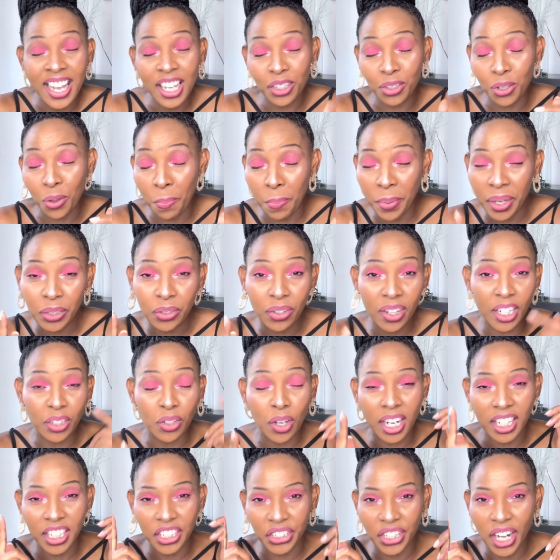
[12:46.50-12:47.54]
so make sure that you
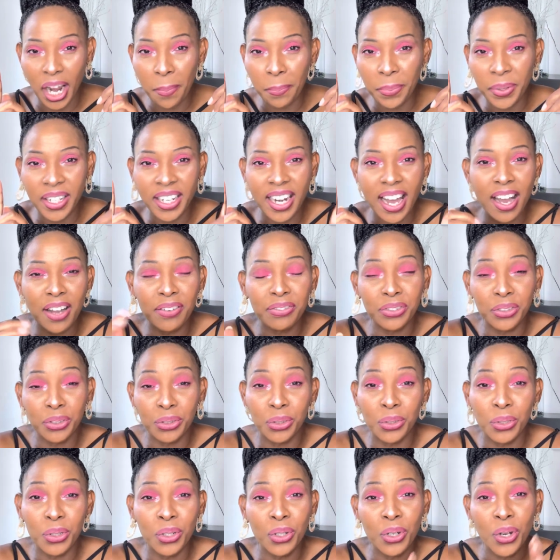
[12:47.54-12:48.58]
are sharp enough to
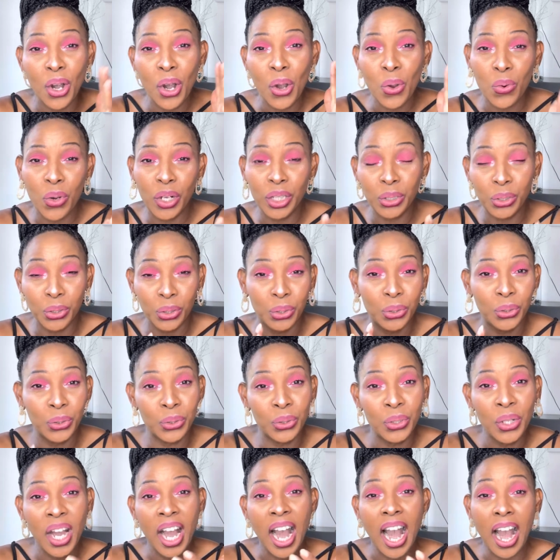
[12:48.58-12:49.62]
know what you
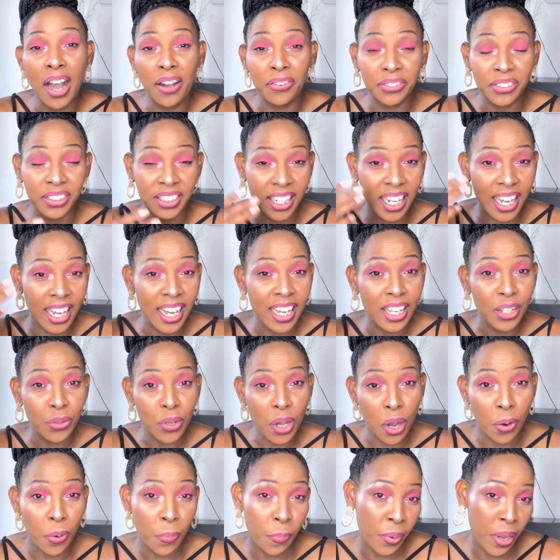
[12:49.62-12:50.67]
do after
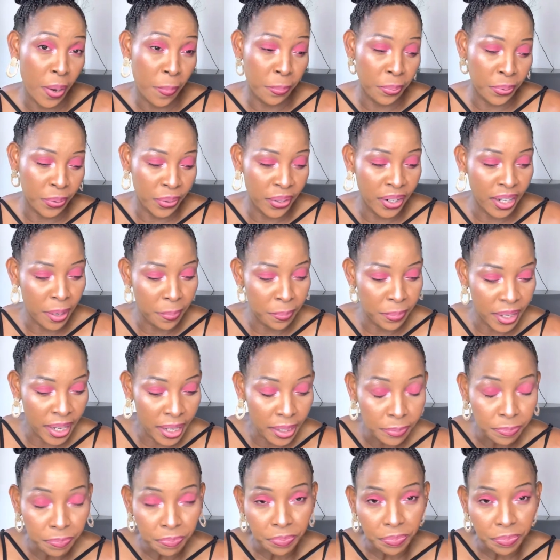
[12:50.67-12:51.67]
your au pair program. Yeah,